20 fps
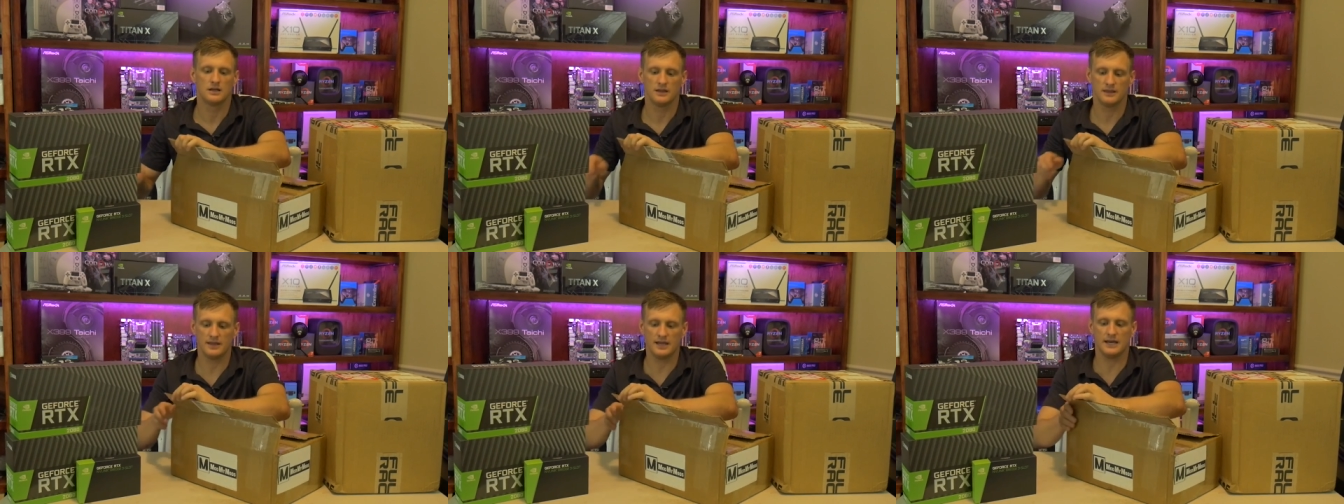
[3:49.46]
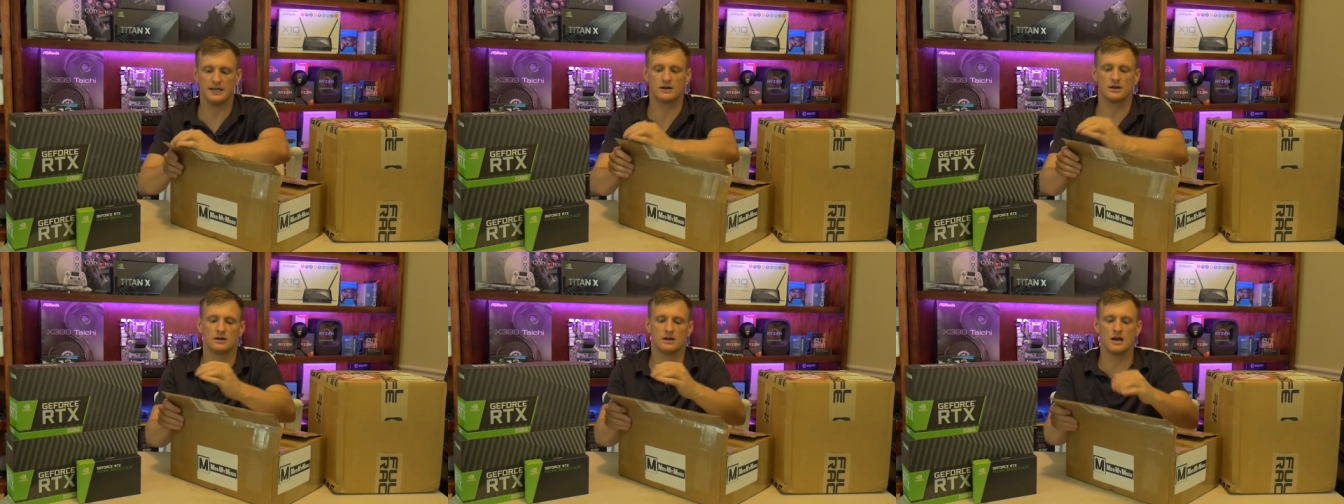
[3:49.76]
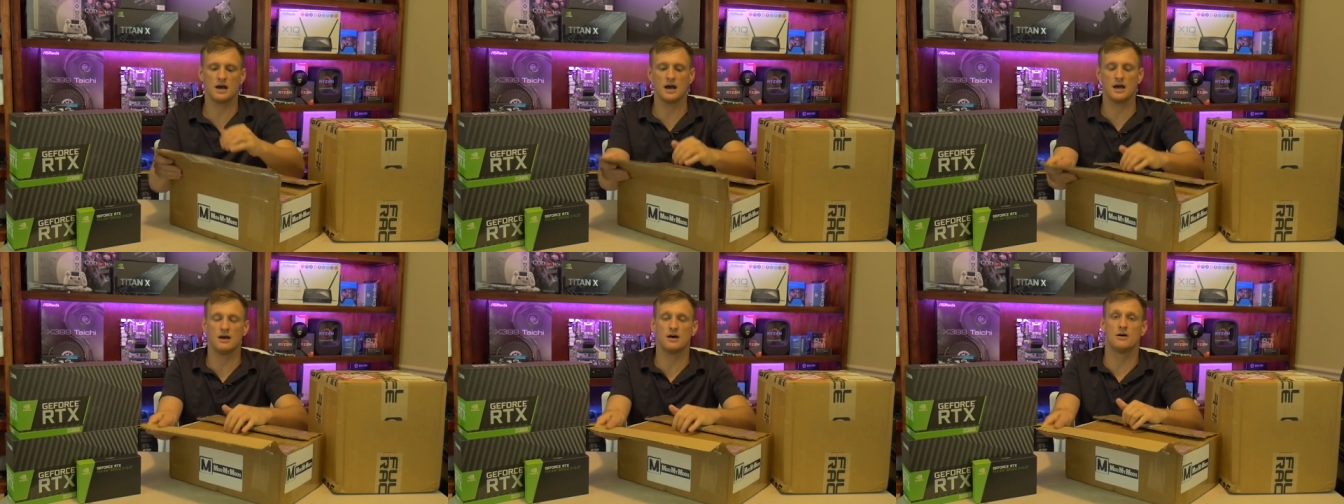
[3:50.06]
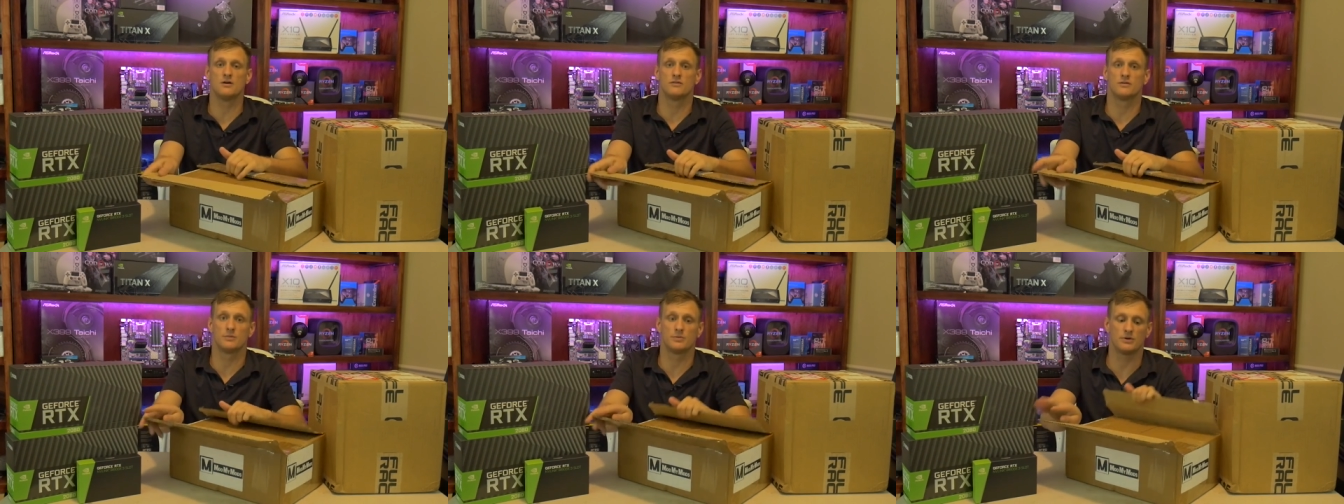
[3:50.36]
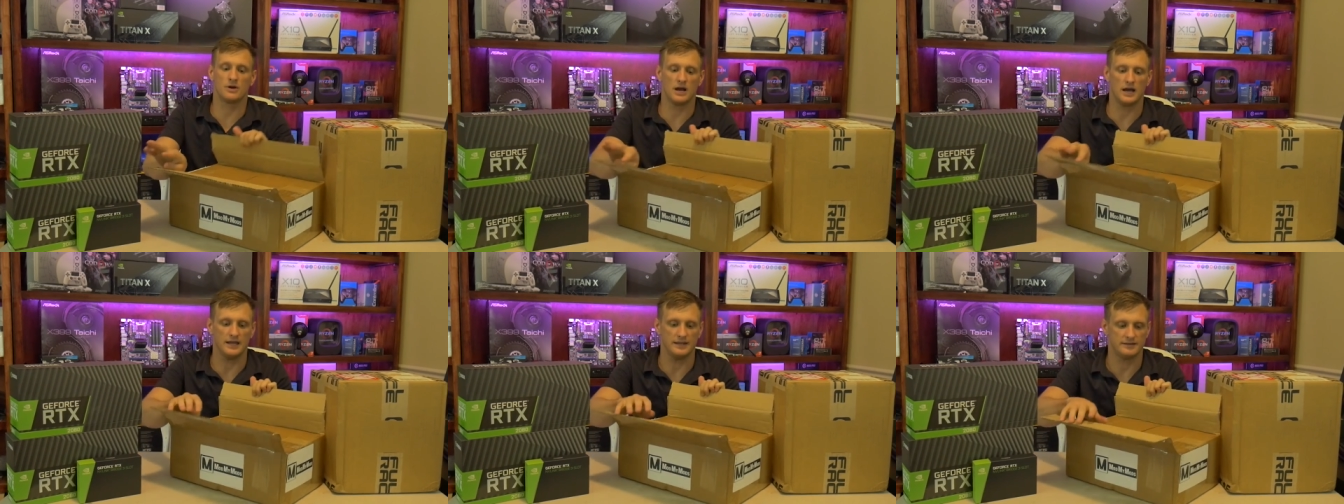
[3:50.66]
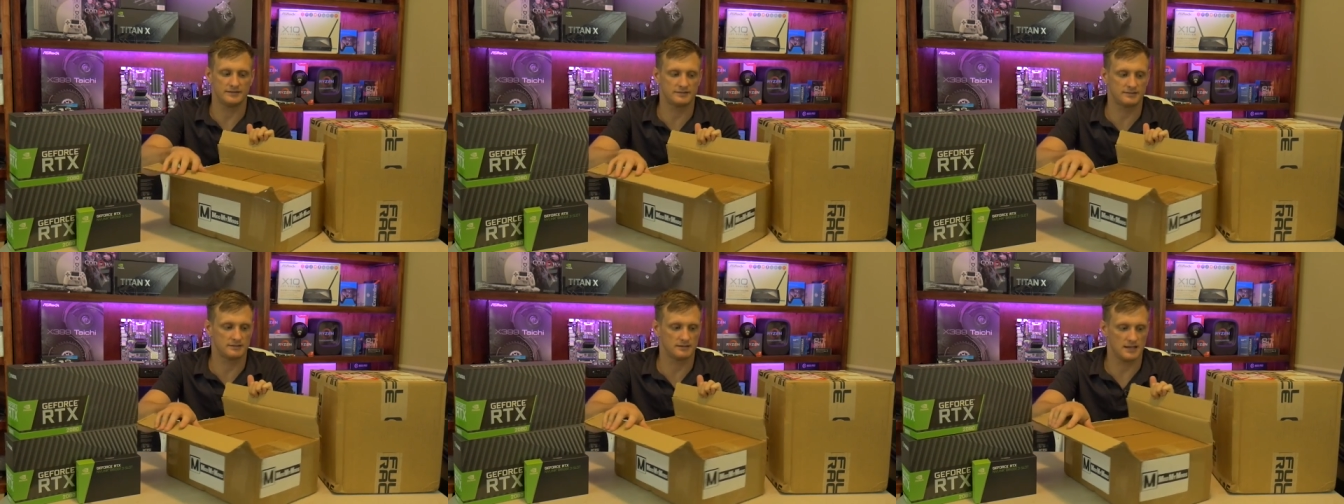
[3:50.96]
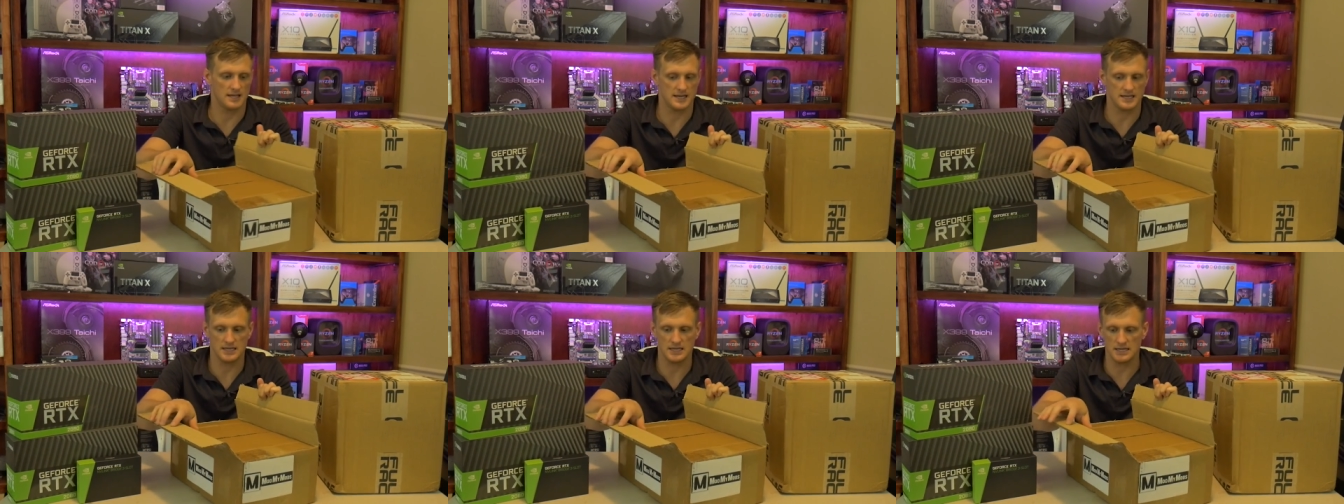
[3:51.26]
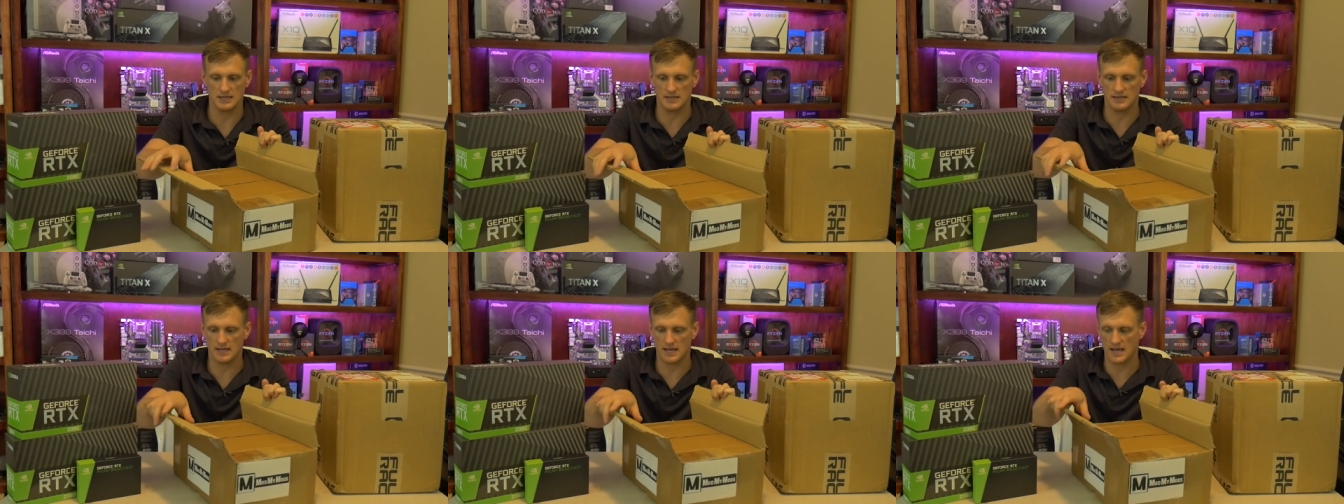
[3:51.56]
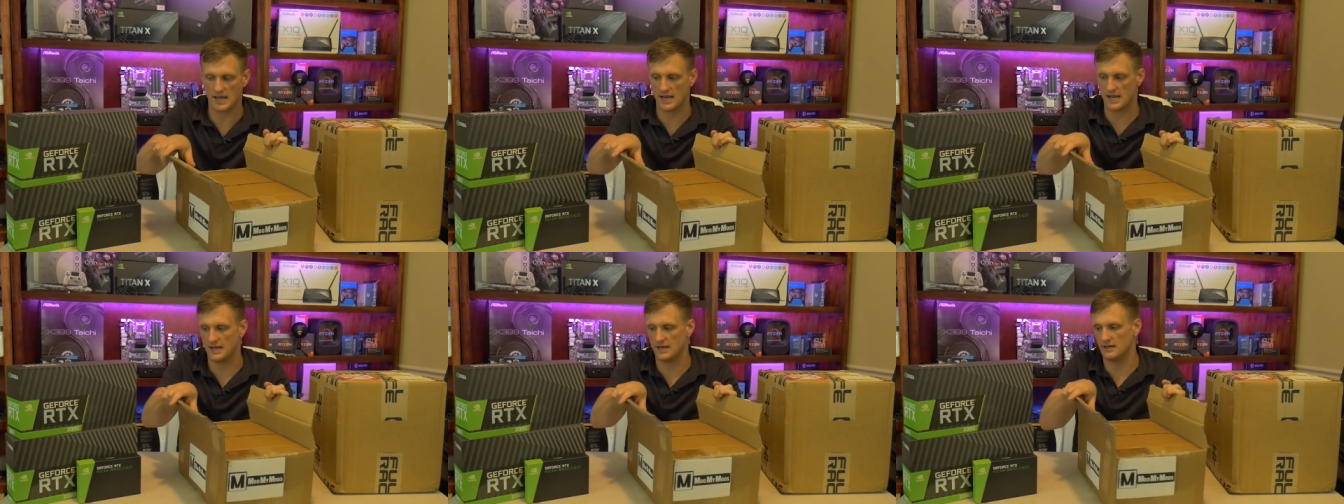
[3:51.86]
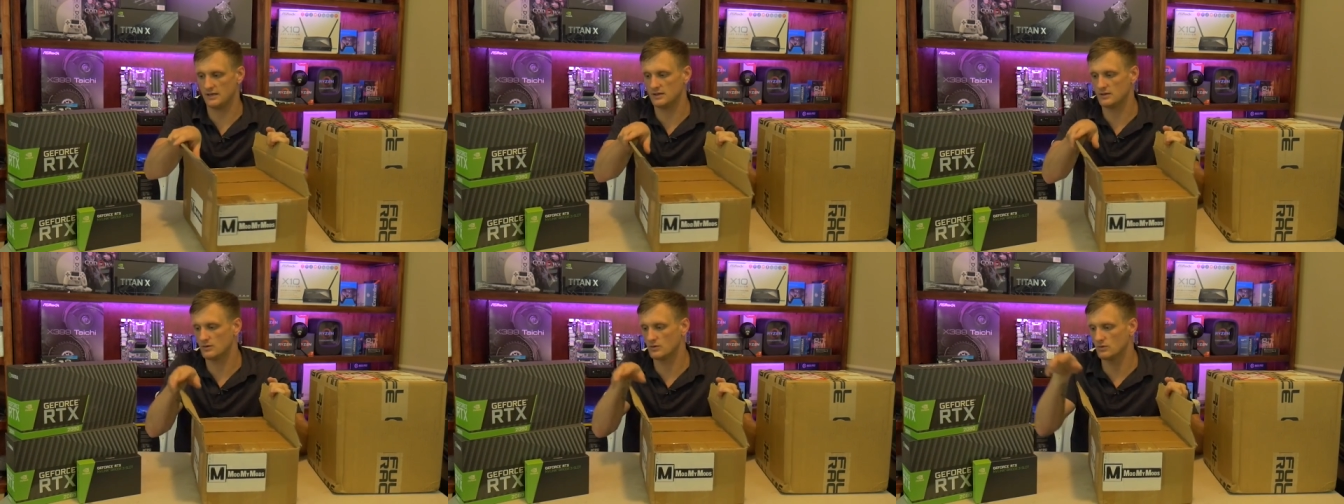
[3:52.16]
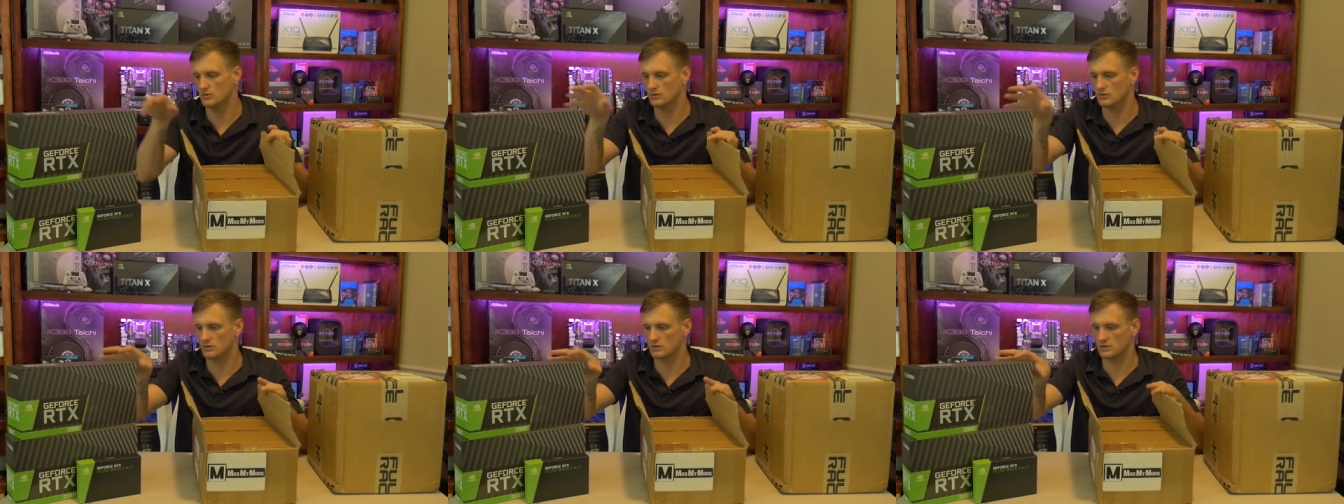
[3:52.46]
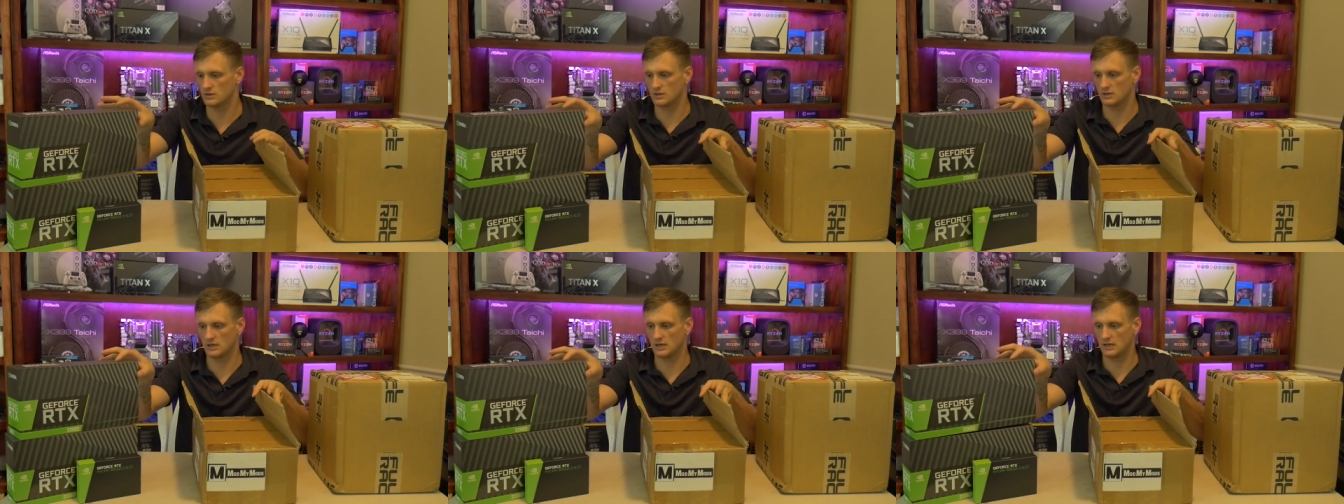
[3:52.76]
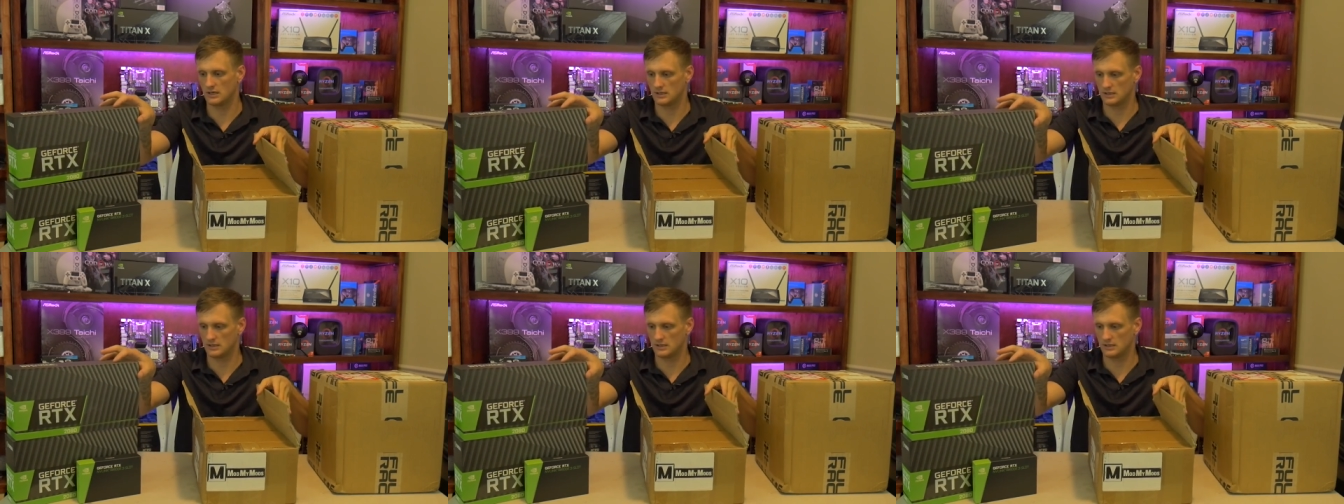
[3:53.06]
that are not overpriced like EK or